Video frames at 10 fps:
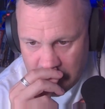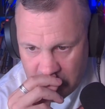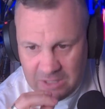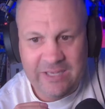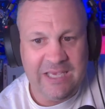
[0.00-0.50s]

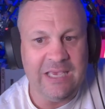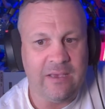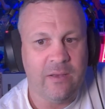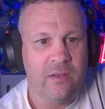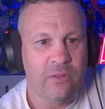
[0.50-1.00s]
clicking
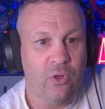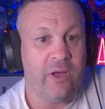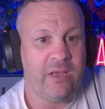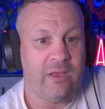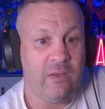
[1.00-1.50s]

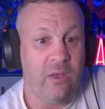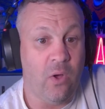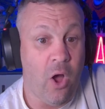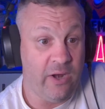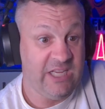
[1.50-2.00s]
like
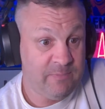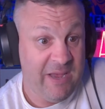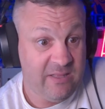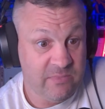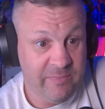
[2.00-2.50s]
I'd
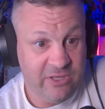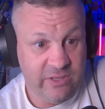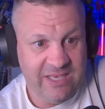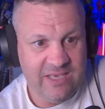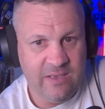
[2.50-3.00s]
expect them to be
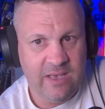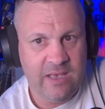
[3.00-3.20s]
clicking,